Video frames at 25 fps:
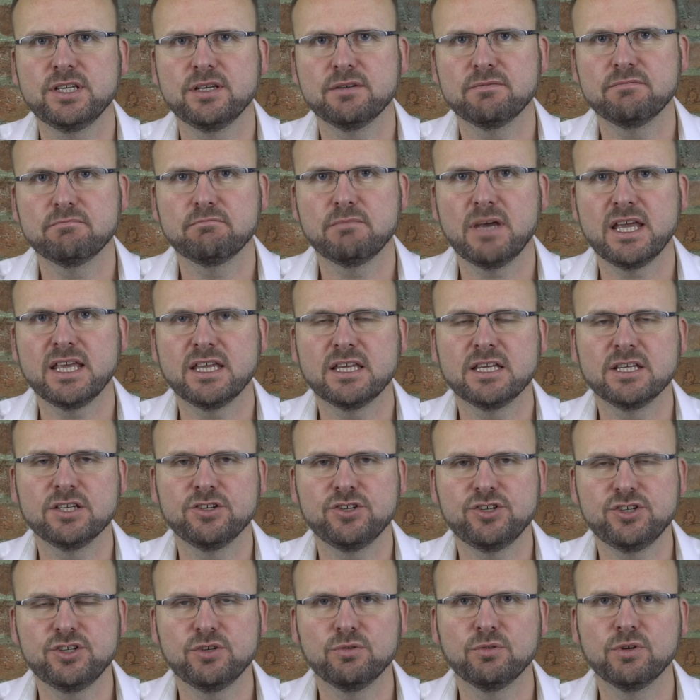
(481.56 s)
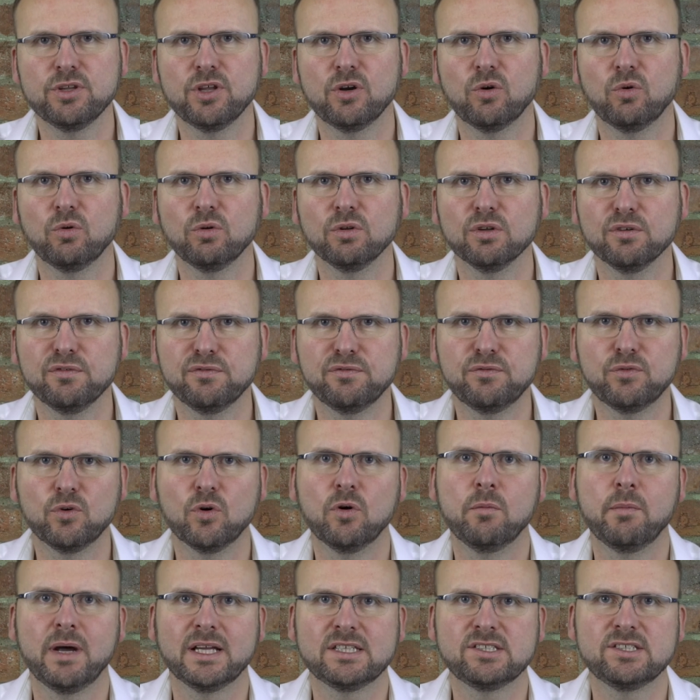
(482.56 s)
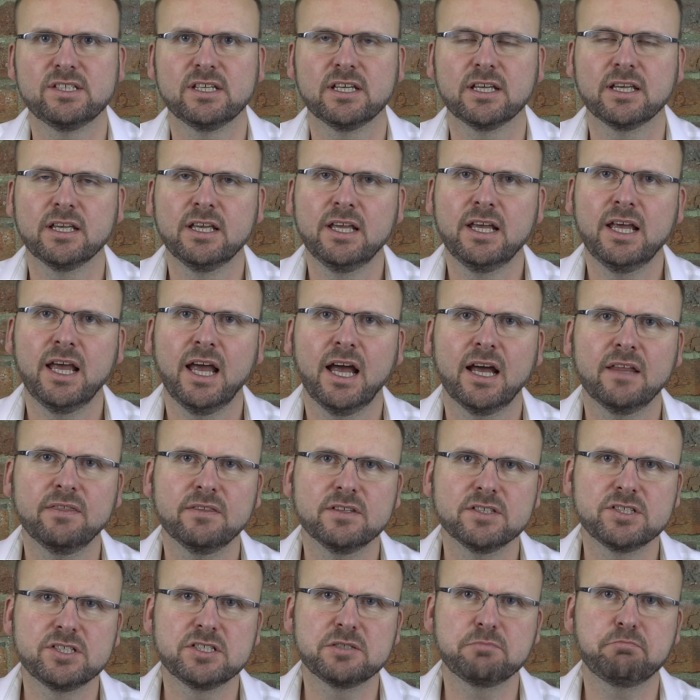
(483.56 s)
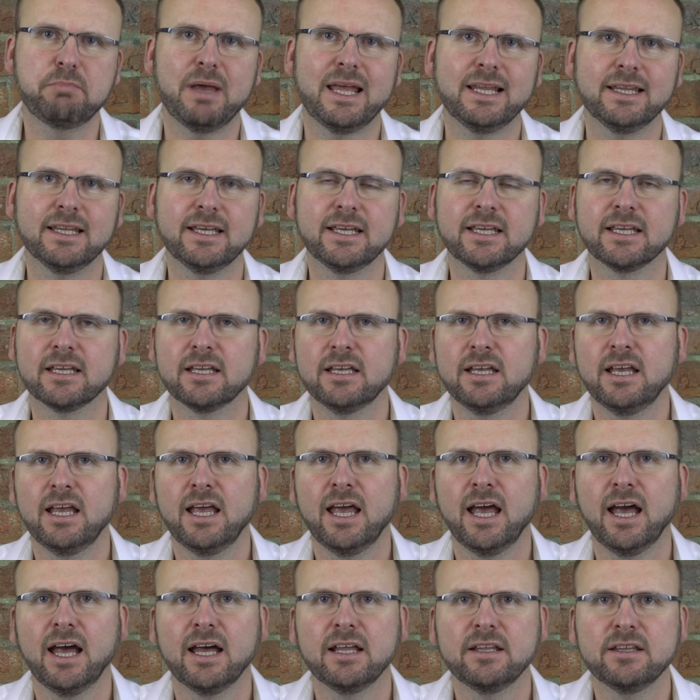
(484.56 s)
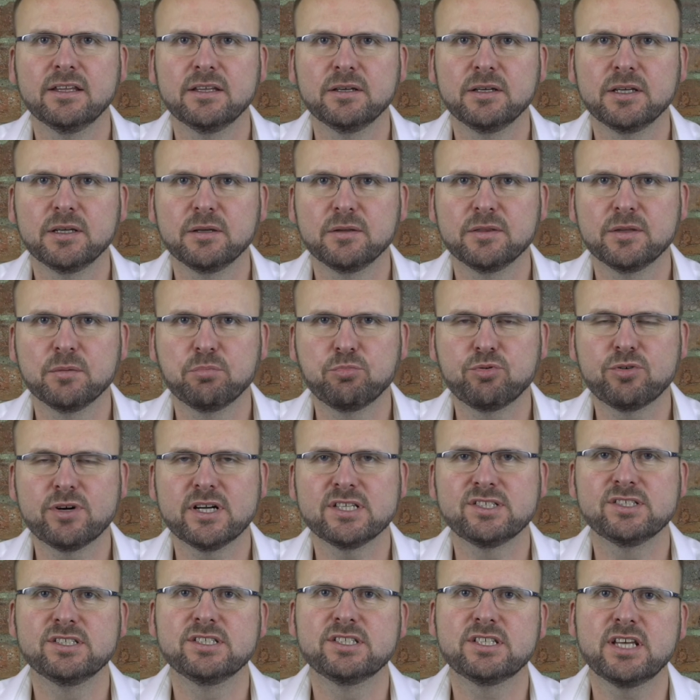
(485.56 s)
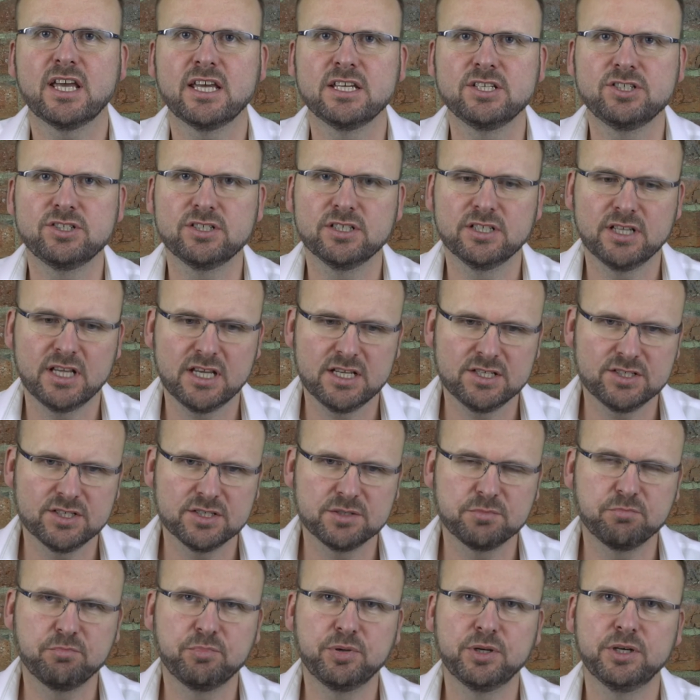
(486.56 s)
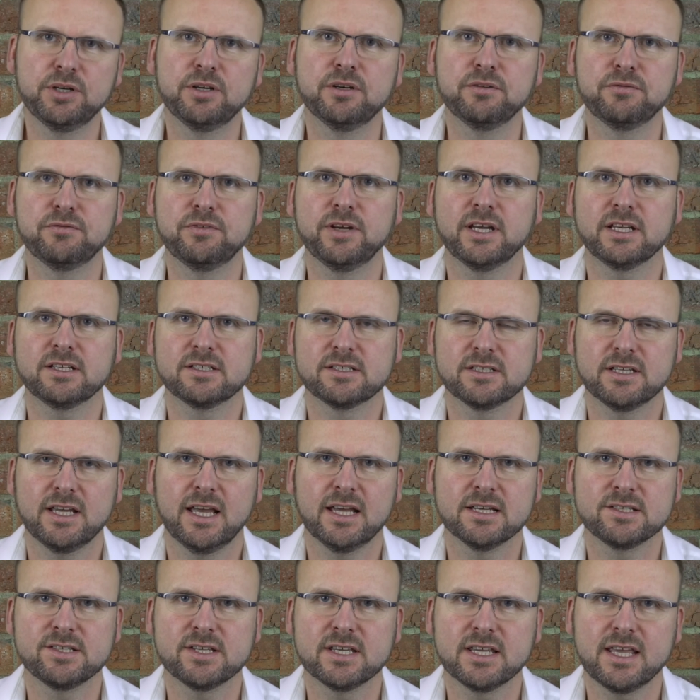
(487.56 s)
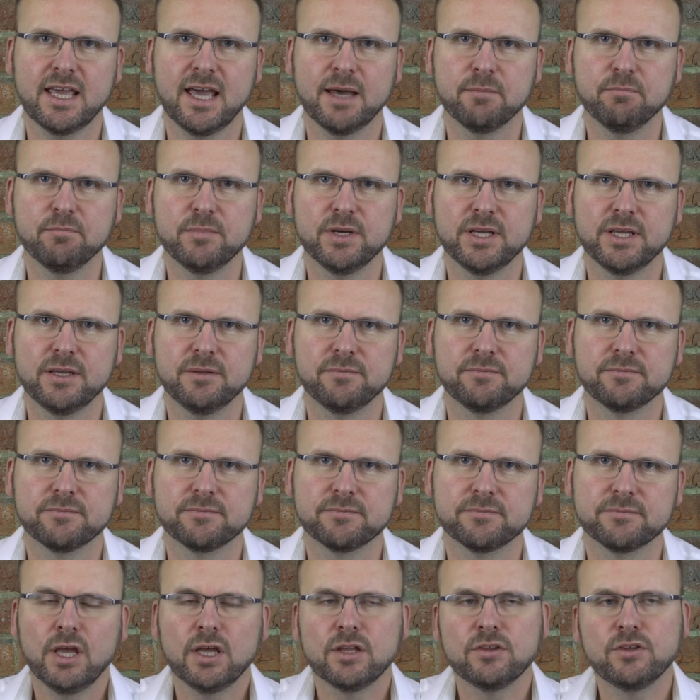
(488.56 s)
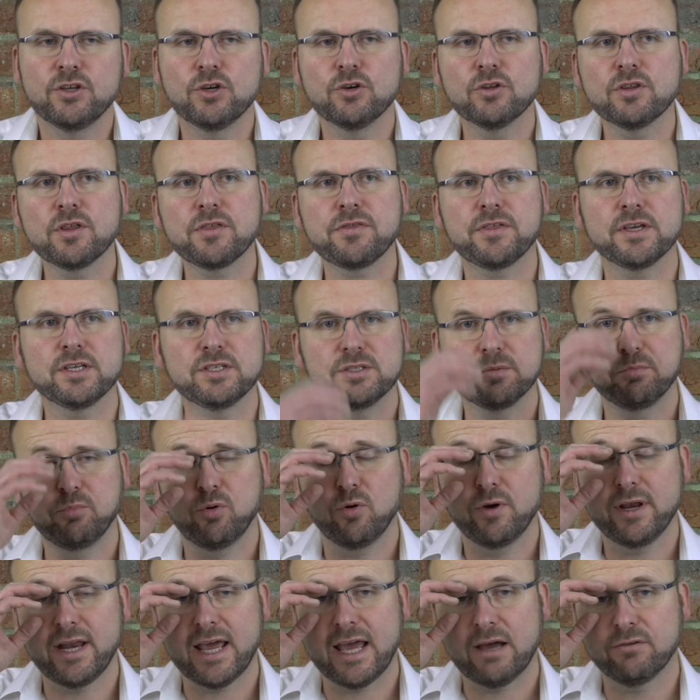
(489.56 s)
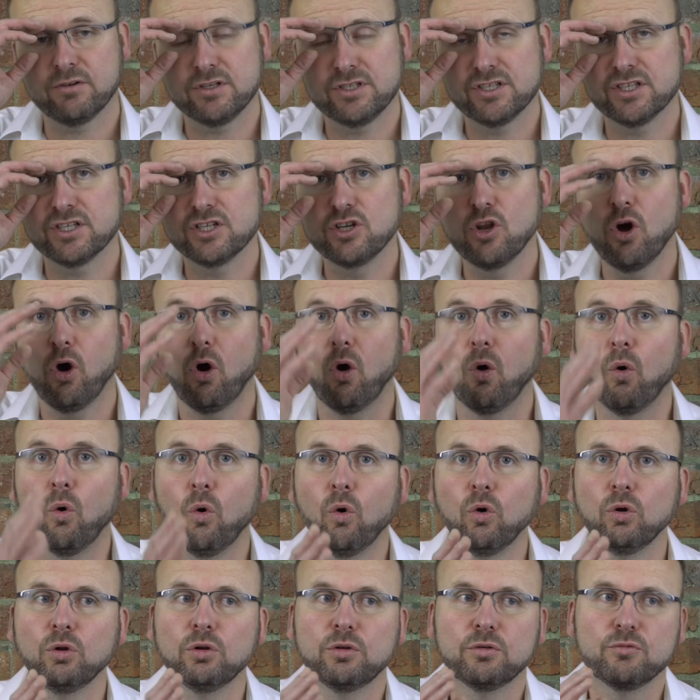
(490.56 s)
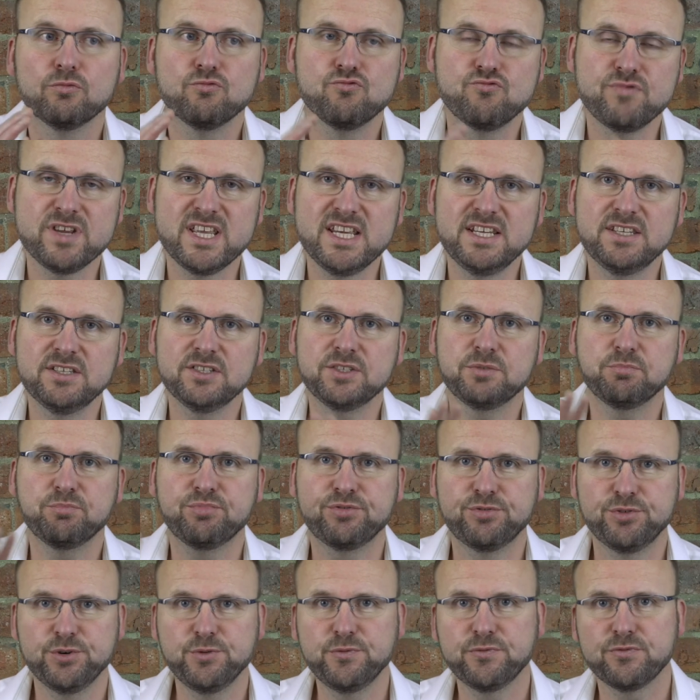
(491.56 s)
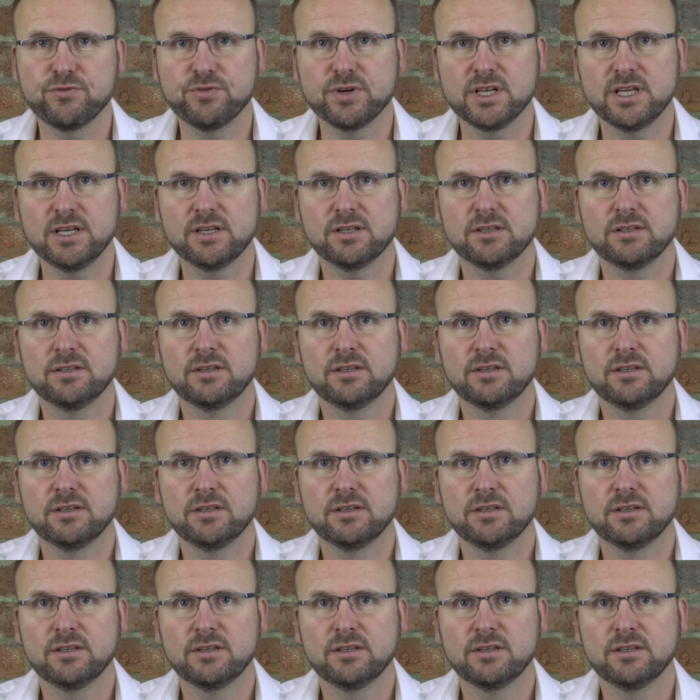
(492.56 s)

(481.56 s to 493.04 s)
of making sure that all the formatting and the spelling and the presentation is as perfect as it can be. The other thing to point out is that not all readers proofread.